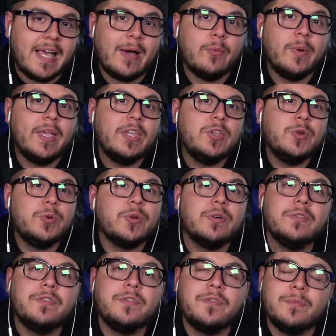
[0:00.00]
That way, you
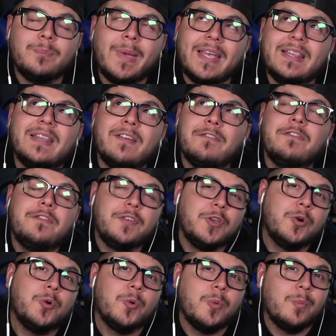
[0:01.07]
don't make them
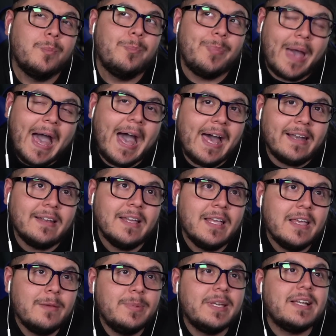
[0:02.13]
feel bad.
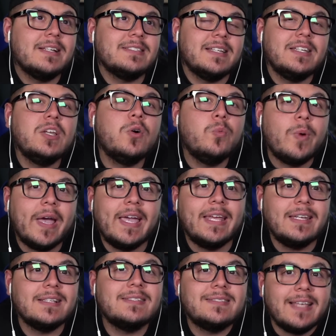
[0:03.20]
Because, in a way,
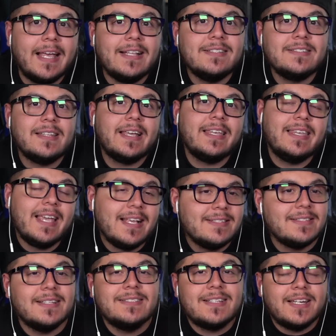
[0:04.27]
in a sense, like,
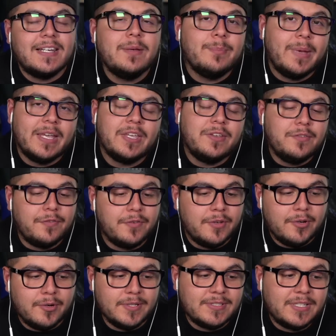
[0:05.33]
yes, it's gonna make you
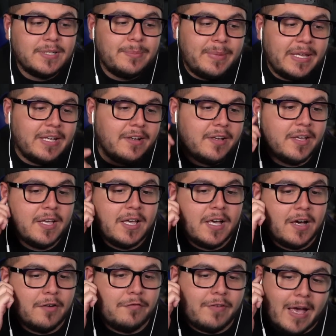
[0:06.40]
feel, it's gonna make a,
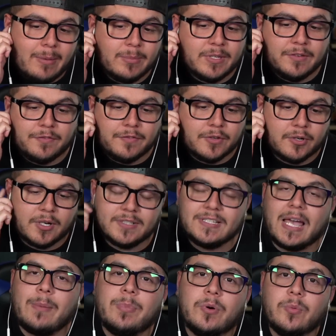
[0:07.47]
a family feel a
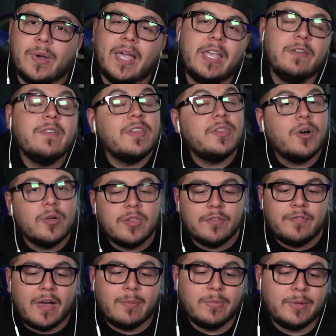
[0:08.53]
type of way, even though the
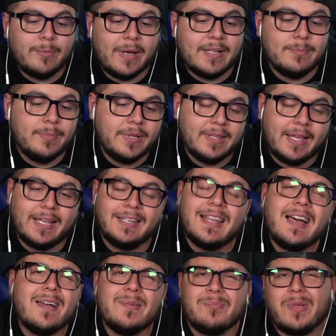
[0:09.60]
family might be like,
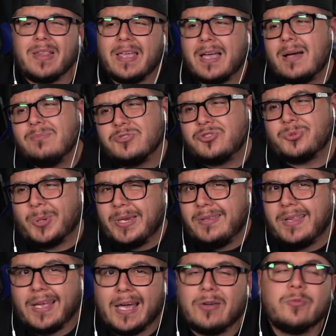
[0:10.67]
nah, like, I'm straight,
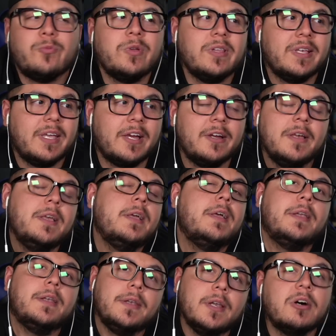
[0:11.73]
like, I don't really care.
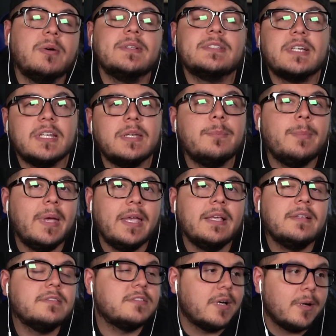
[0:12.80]
No, it's gonna
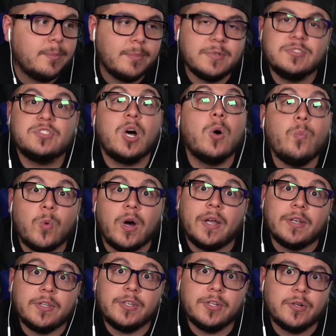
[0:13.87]
make some,
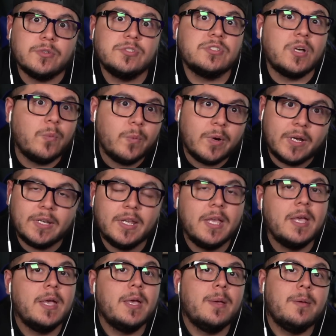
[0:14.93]
someone, you know, someone
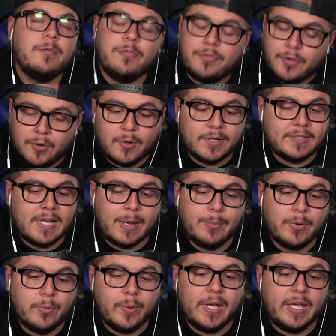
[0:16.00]
feel a type
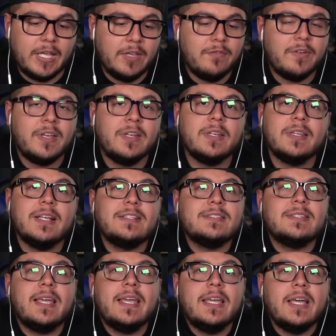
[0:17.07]
of way. Even let's
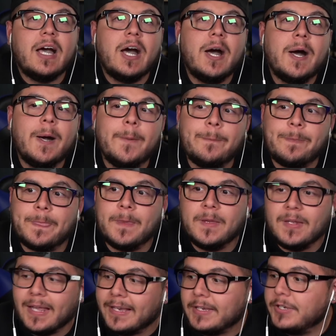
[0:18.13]
say um
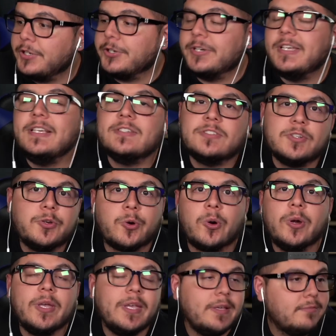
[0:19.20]
like your niece
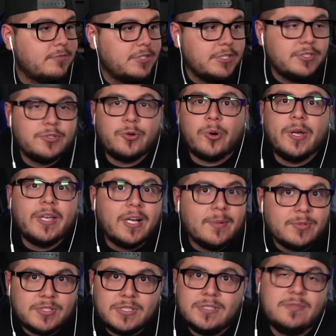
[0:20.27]
growing she's growing
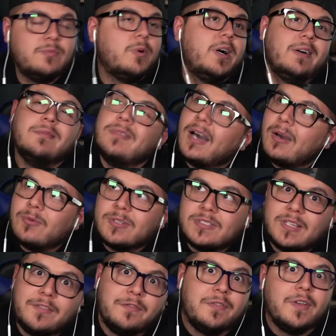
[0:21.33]
up, she's what I want to
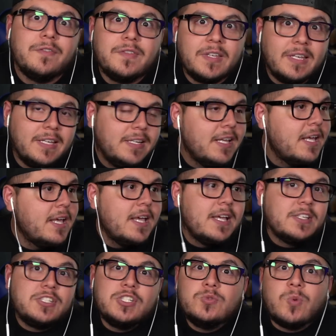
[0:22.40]
say 15.
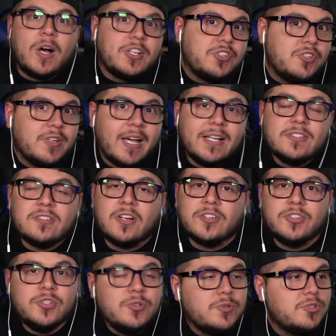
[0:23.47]
She's watching you guys
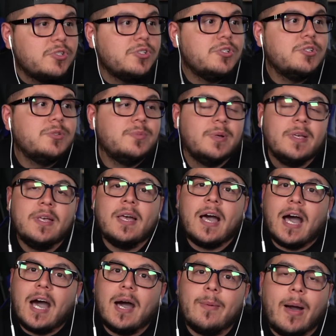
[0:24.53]
on YouTube.
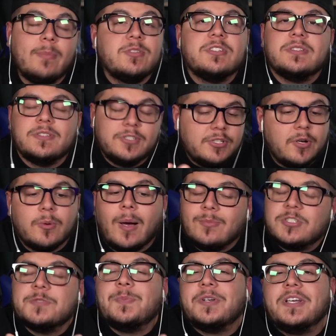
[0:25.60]
Um, I'm just, you know,
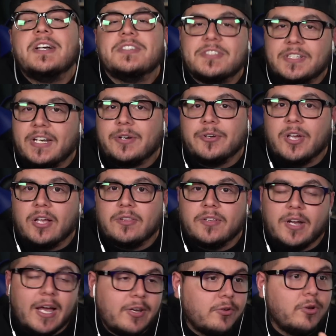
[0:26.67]
I'm just putting a scenario out
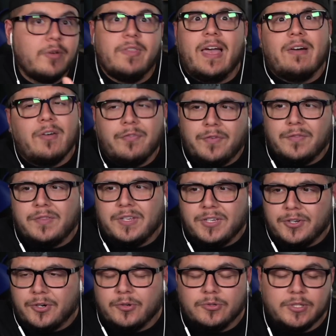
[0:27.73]
there. I don't know if they have a
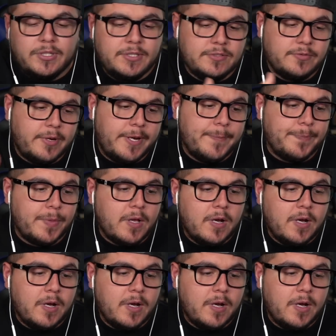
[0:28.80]
15 year old niece, right?